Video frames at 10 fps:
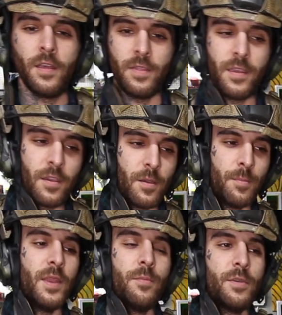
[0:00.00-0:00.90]
the
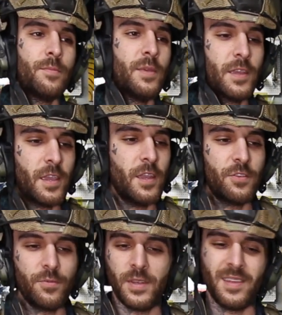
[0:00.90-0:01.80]
minimum
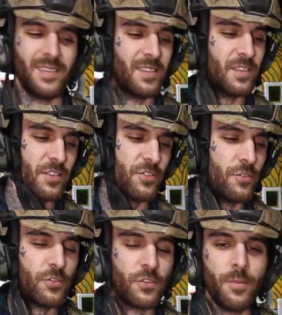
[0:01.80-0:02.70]
engagement distance is
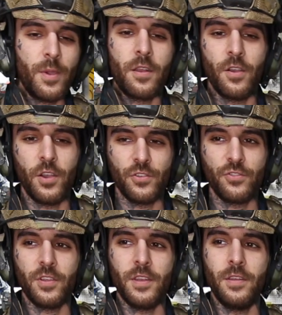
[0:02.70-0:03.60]
usually about
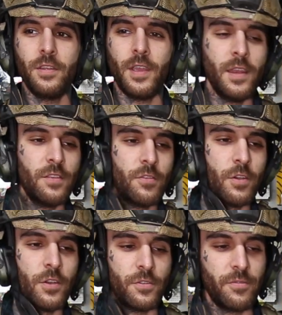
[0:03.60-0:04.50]
80 to
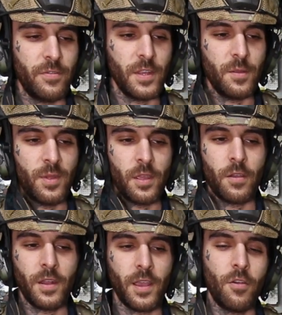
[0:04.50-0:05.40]
100 feet, depending
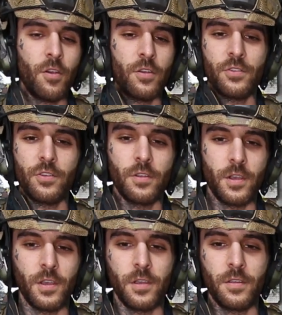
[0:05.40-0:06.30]
on how hard
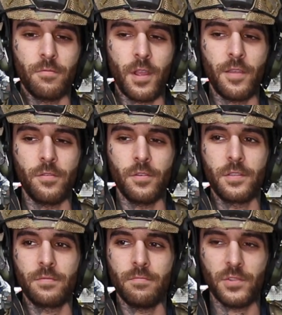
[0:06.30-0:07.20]
your rifle
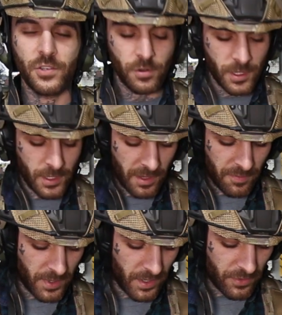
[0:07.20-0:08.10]
is shooting,
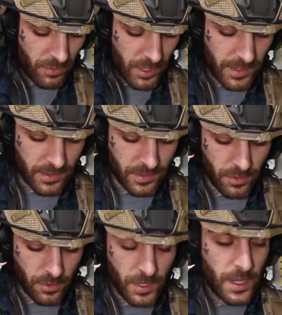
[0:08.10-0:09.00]
FPS-wise.
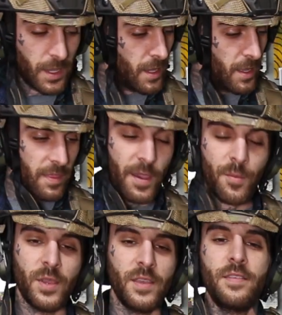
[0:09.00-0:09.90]
So that
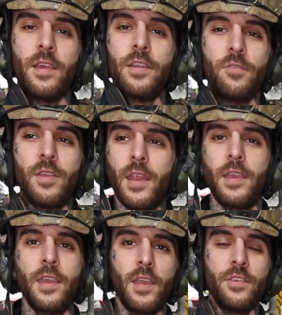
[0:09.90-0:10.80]
being said, you can't
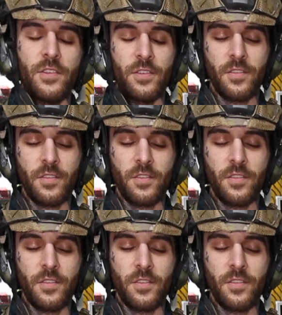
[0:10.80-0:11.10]
engage in